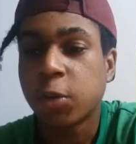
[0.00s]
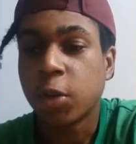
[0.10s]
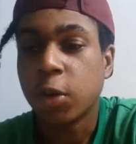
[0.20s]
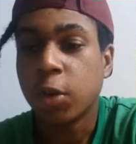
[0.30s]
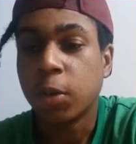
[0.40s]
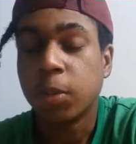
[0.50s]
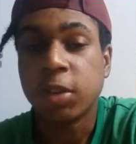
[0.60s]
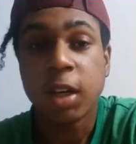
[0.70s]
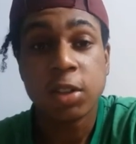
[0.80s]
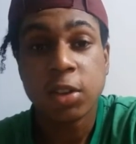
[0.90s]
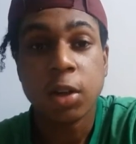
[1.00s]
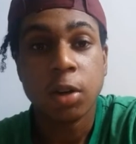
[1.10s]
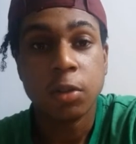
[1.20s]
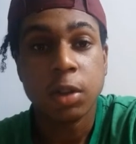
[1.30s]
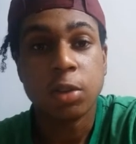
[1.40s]
So, besides the
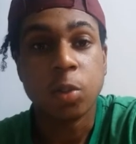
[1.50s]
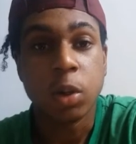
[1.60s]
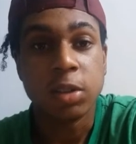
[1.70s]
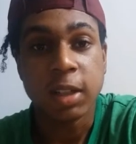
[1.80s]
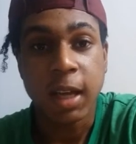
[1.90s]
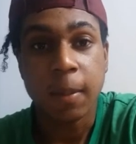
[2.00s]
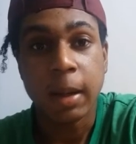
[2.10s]
obvious, once again,